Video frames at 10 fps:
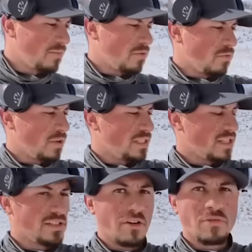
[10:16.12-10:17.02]
up through the woods and
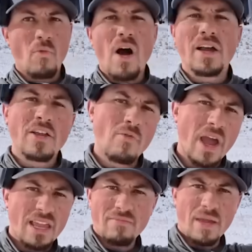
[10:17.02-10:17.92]
starts walking
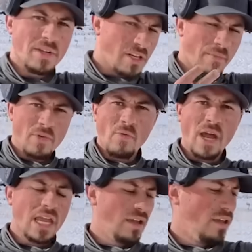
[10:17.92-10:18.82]
away, maybe jumping
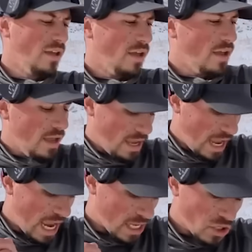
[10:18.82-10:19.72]
away,
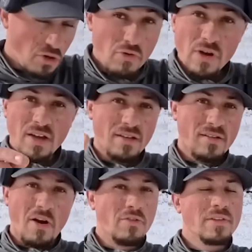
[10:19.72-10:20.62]
and you
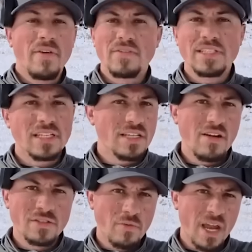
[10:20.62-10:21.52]
are only 50, 60
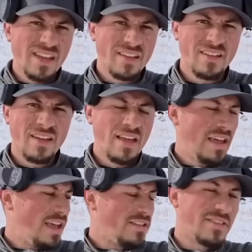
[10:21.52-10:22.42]
yards away,
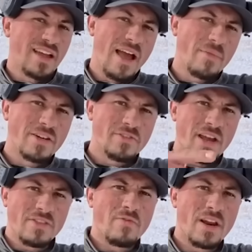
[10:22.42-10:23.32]
and you think, I'm gonna try
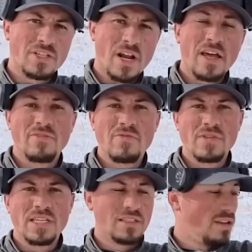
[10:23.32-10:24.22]
and thread a shot through
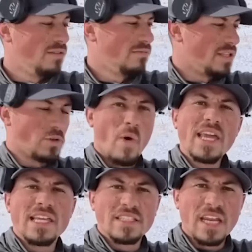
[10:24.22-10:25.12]
this
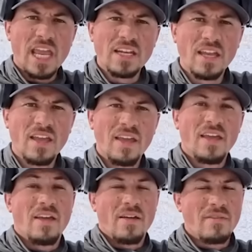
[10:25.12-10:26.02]
quakey stand.
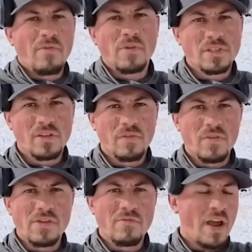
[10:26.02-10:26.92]
Unfortunately
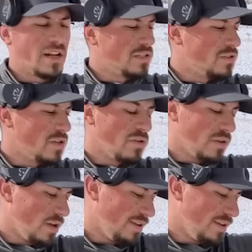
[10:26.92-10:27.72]
for you, right as you shoot,